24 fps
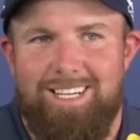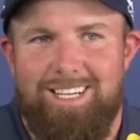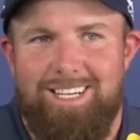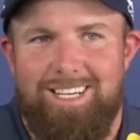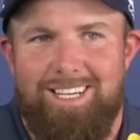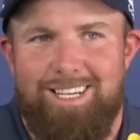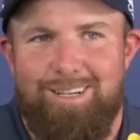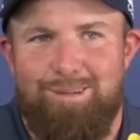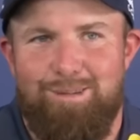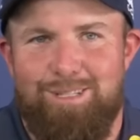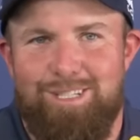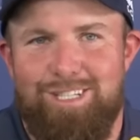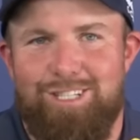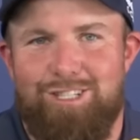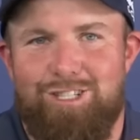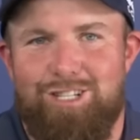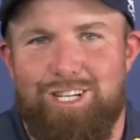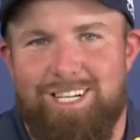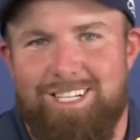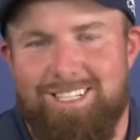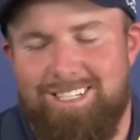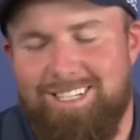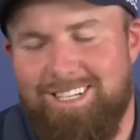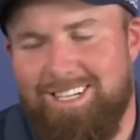was
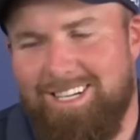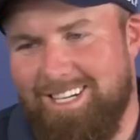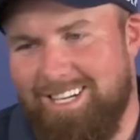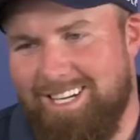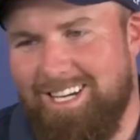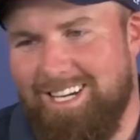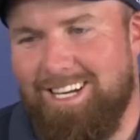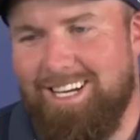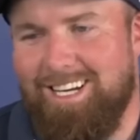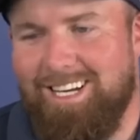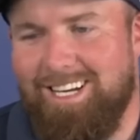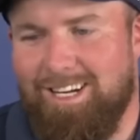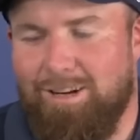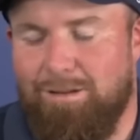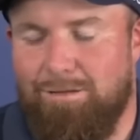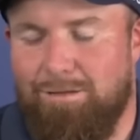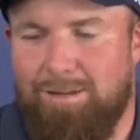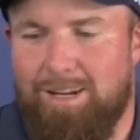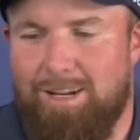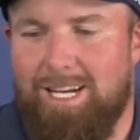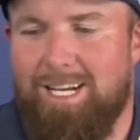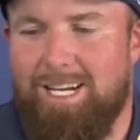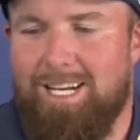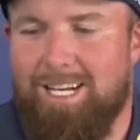interesting, and then I
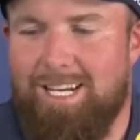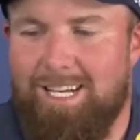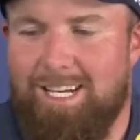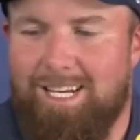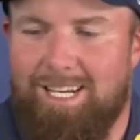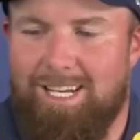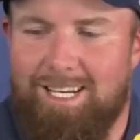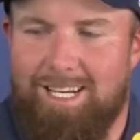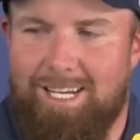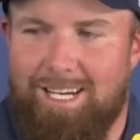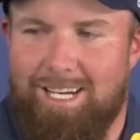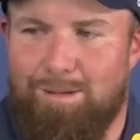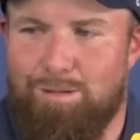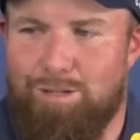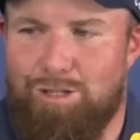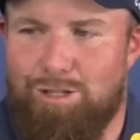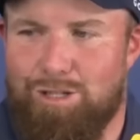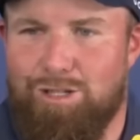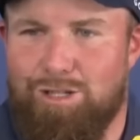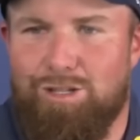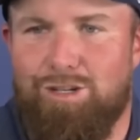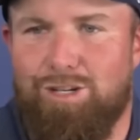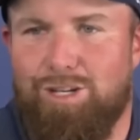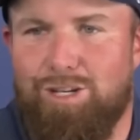felt like it was
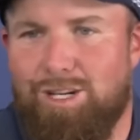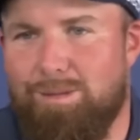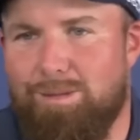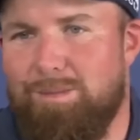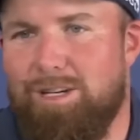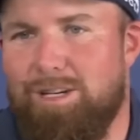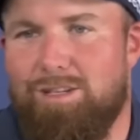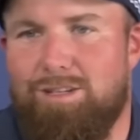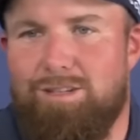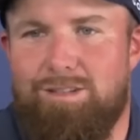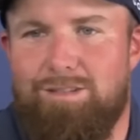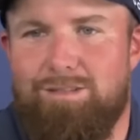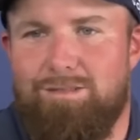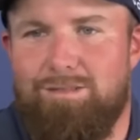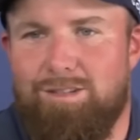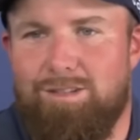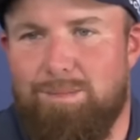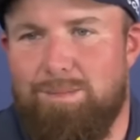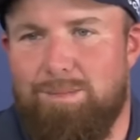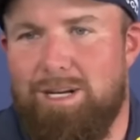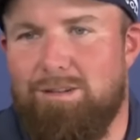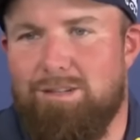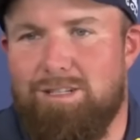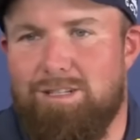just going to
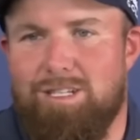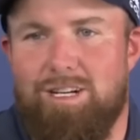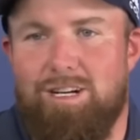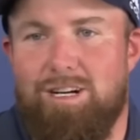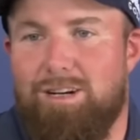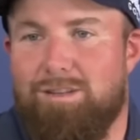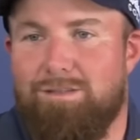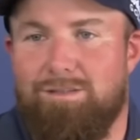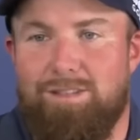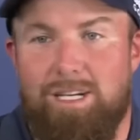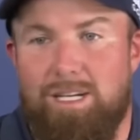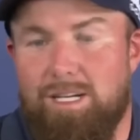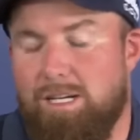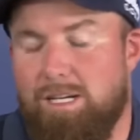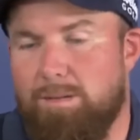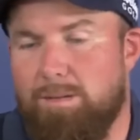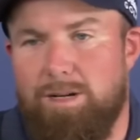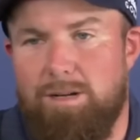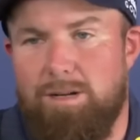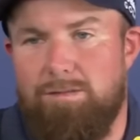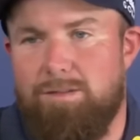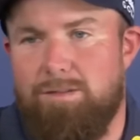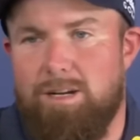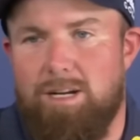come out soft, and it
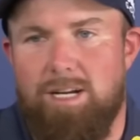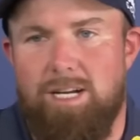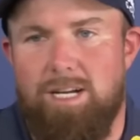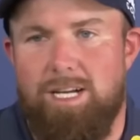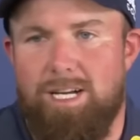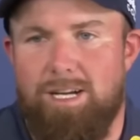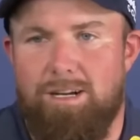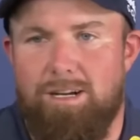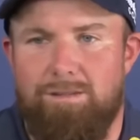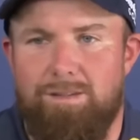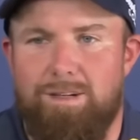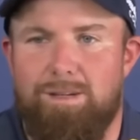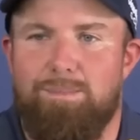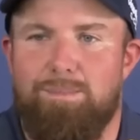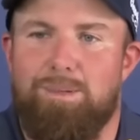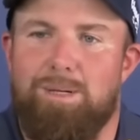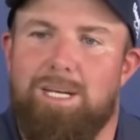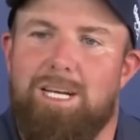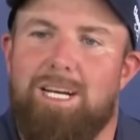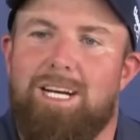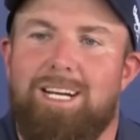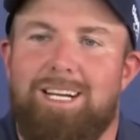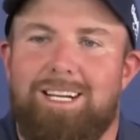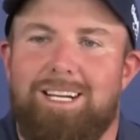came out flying out of it.
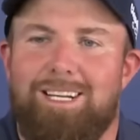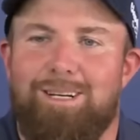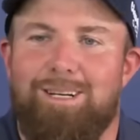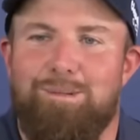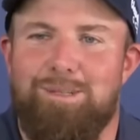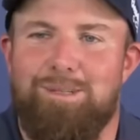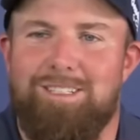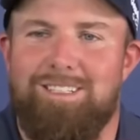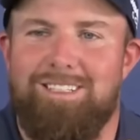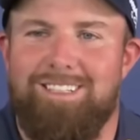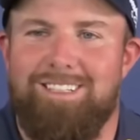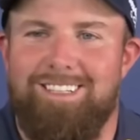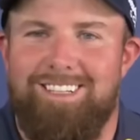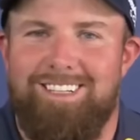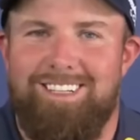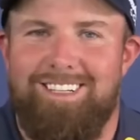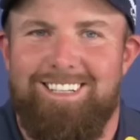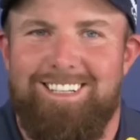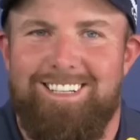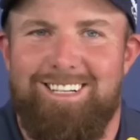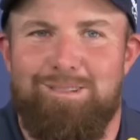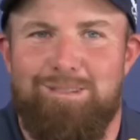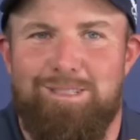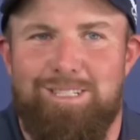But yeah, that was
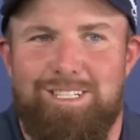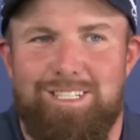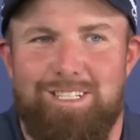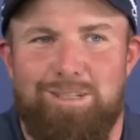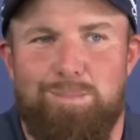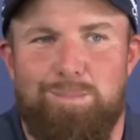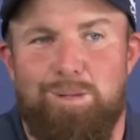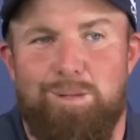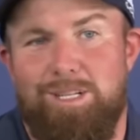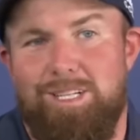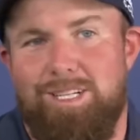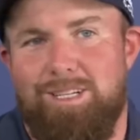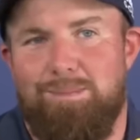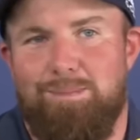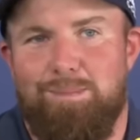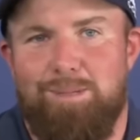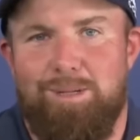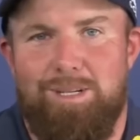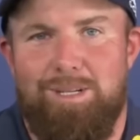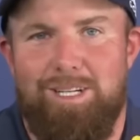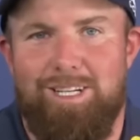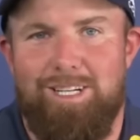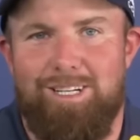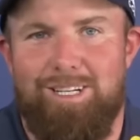disappointing,
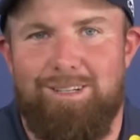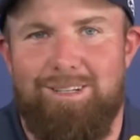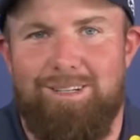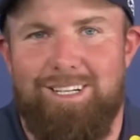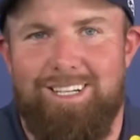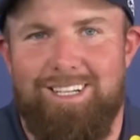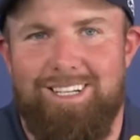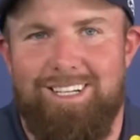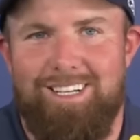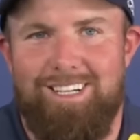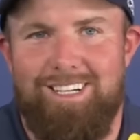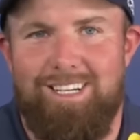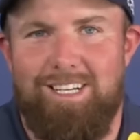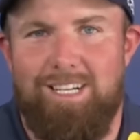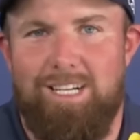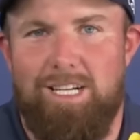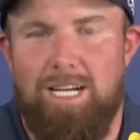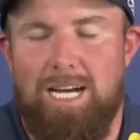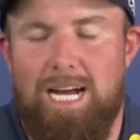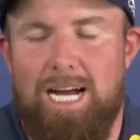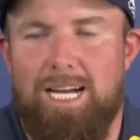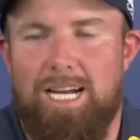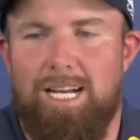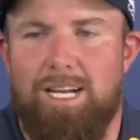but you know, I
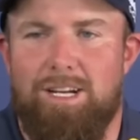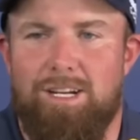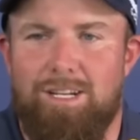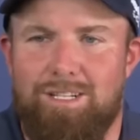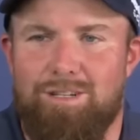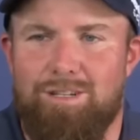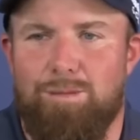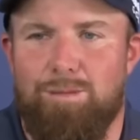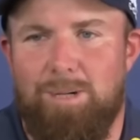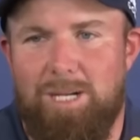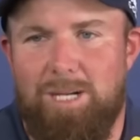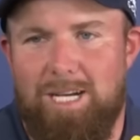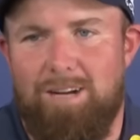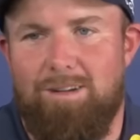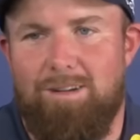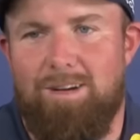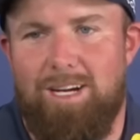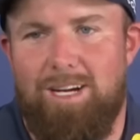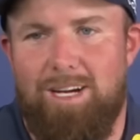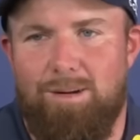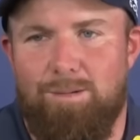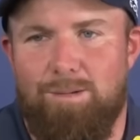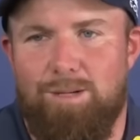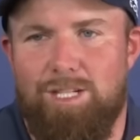had a nice up and down
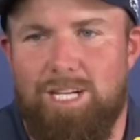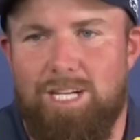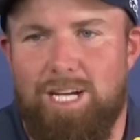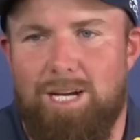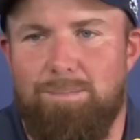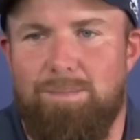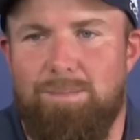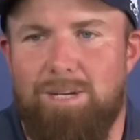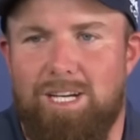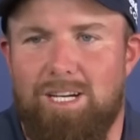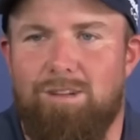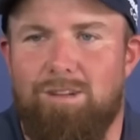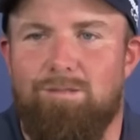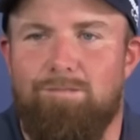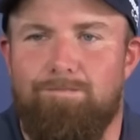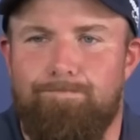there, which kept me going.